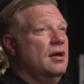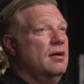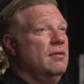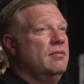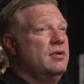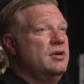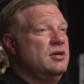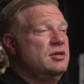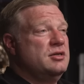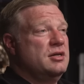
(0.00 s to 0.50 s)

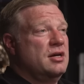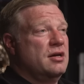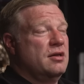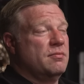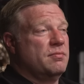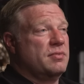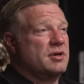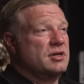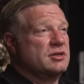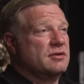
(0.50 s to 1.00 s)
Well, here's the
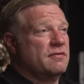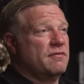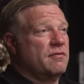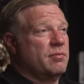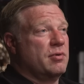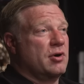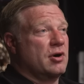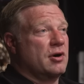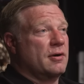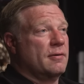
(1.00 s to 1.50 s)
other piece of a
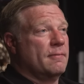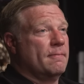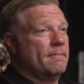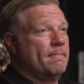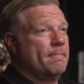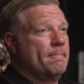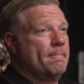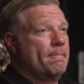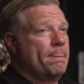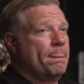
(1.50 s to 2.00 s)
pardon.
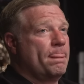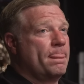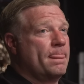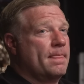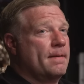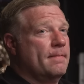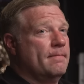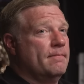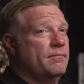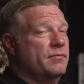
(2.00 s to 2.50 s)

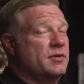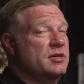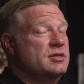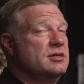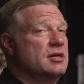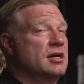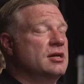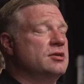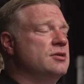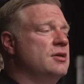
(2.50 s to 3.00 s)
This
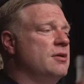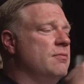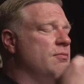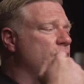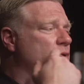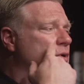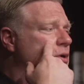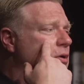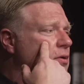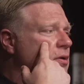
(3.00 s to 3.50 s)
is actually
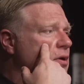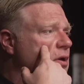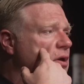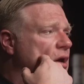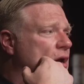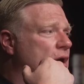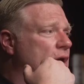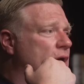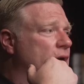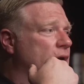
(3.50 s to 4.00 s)
important,
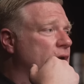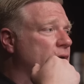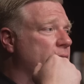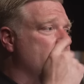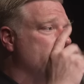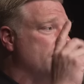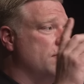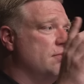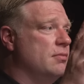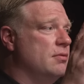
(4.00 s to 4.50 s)
uh, and
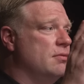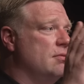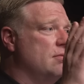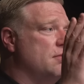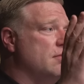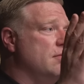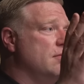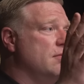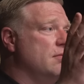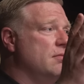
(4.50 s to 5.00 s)
I'm,
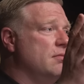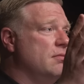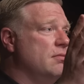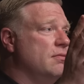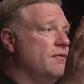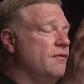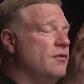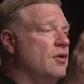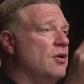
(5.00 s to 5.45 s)
if you